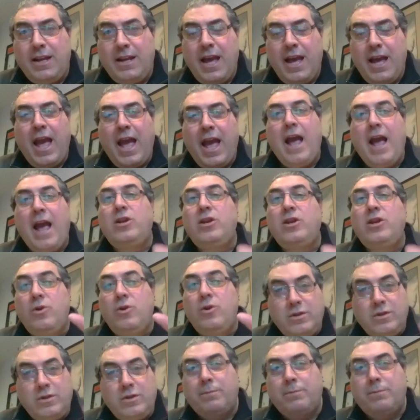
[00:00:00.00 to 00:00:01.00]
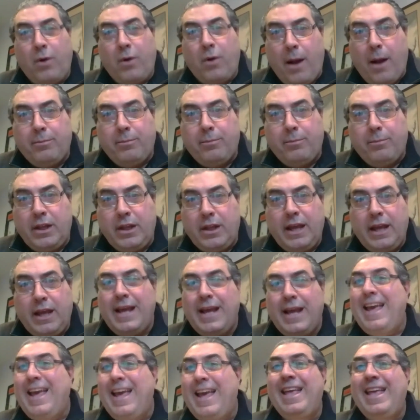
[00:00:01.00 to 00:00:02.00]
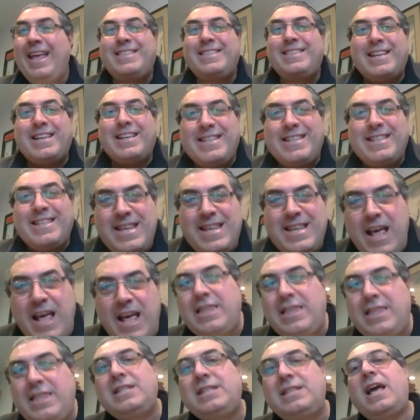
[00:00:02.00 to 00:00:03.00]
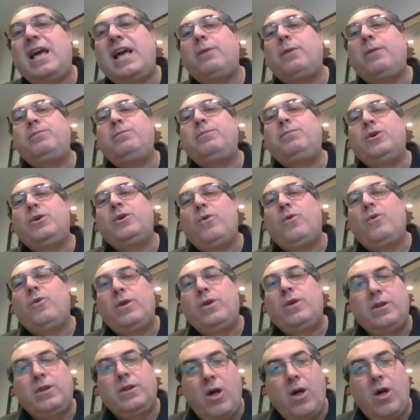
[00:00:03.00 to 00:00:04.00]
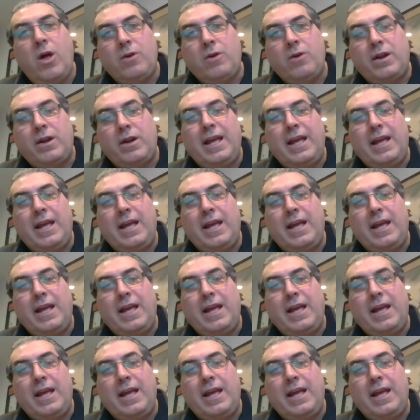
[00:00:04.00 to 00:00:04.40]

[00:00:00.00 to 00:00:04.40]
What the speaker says: and used improperly, it does nothing to help you in the long run.